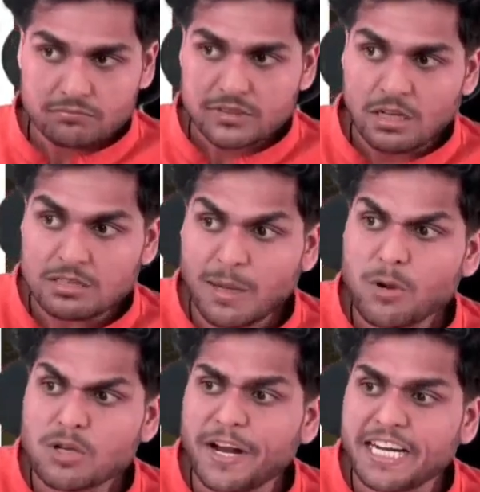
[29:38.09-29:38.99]
Suppose
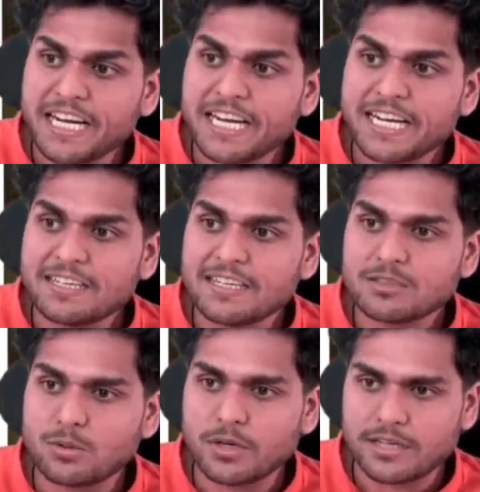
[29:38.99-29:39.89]
if I delete these
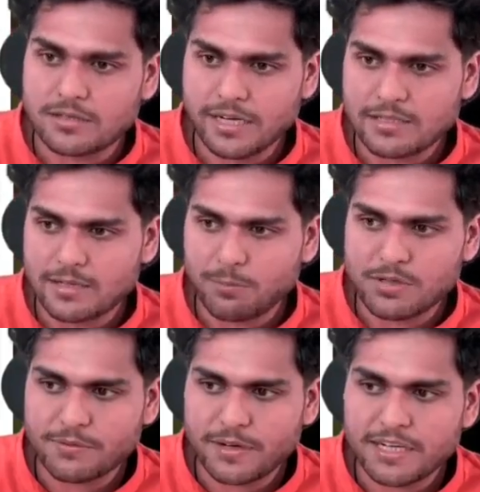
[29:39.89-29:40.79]
cookies, right? Suppose if
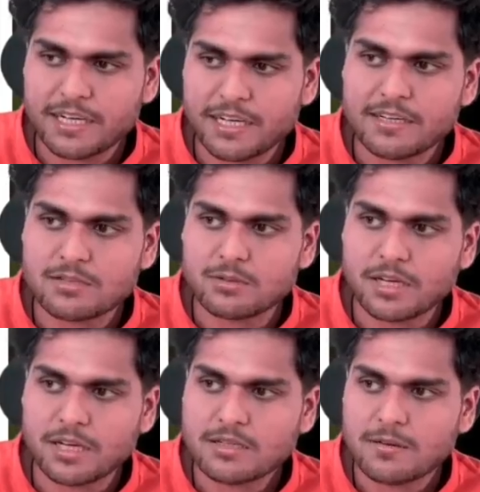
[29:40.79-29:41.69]
I delete these
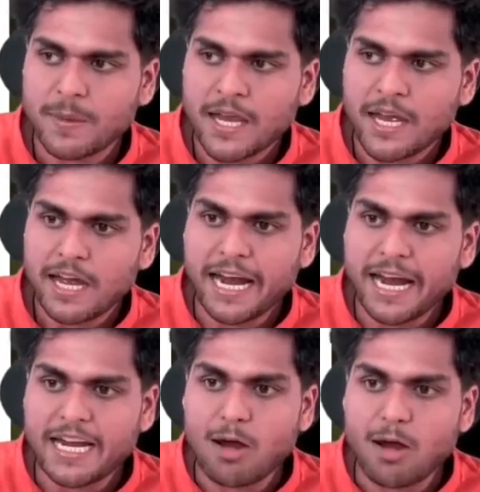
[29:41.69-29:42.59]
cookies And
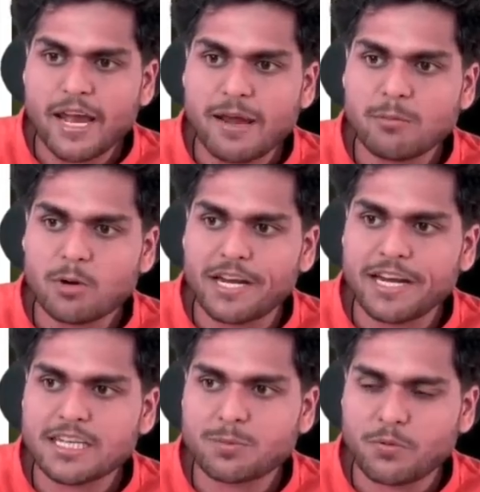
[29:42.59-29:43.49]
now I am calling
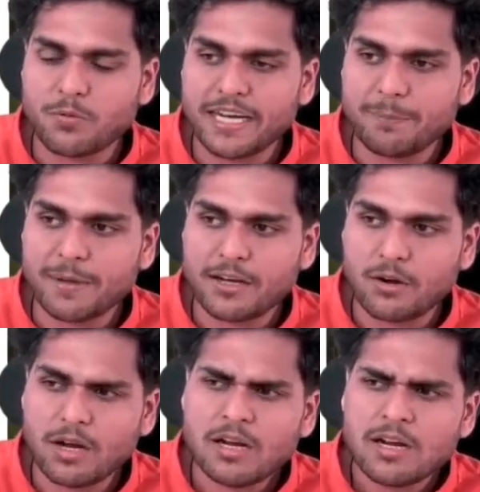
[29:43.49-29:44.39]
this profile API
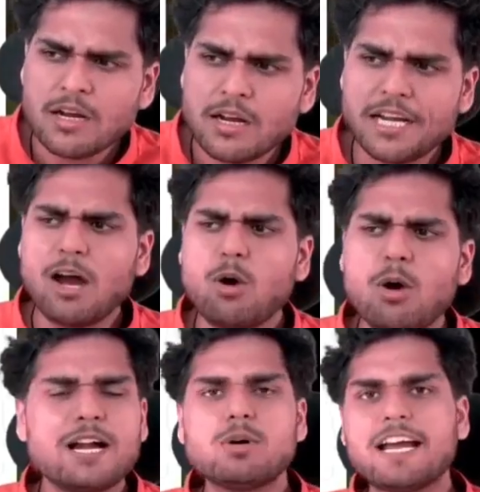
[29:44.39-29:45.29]
call. Now I
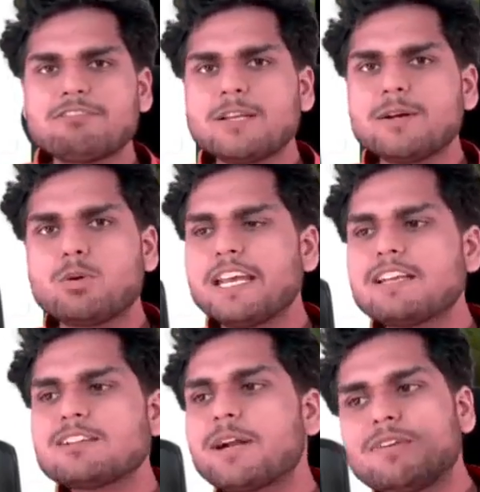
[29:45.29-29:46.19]
don't have the cookie, so
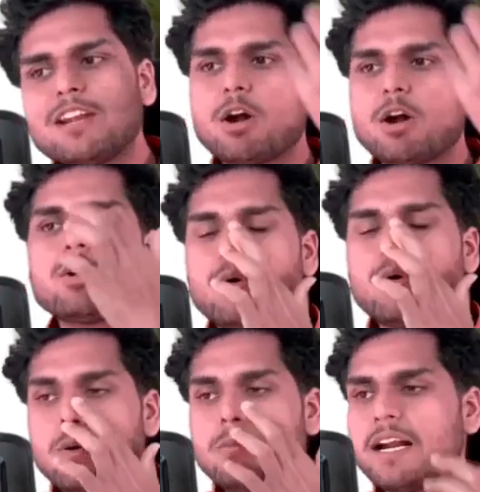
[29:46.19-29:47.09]
it will not go,
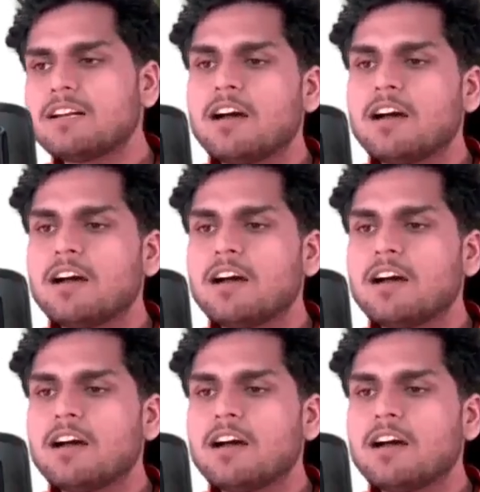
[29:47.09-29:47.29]
right?